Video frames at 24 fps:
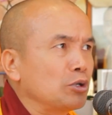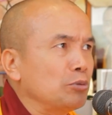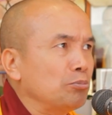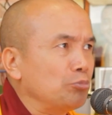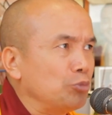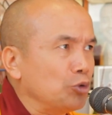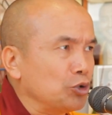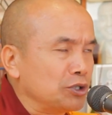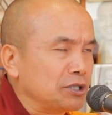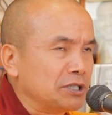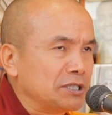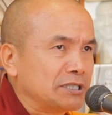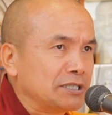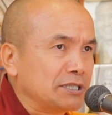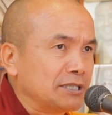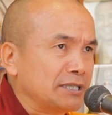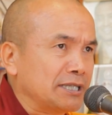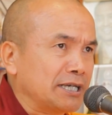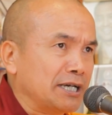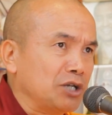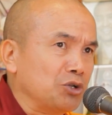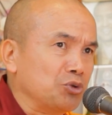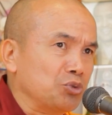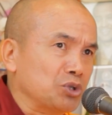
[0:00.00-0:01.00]
bodhicitta
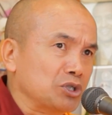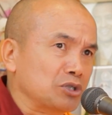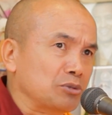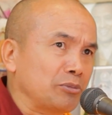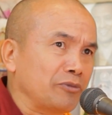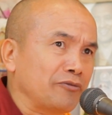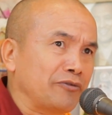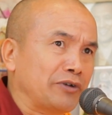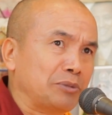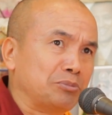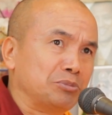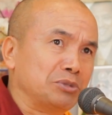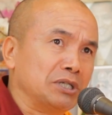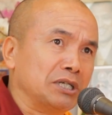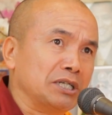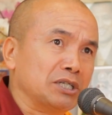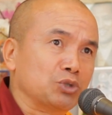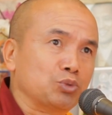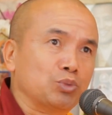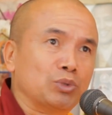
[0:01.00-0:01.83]
and wisdom of emptiness.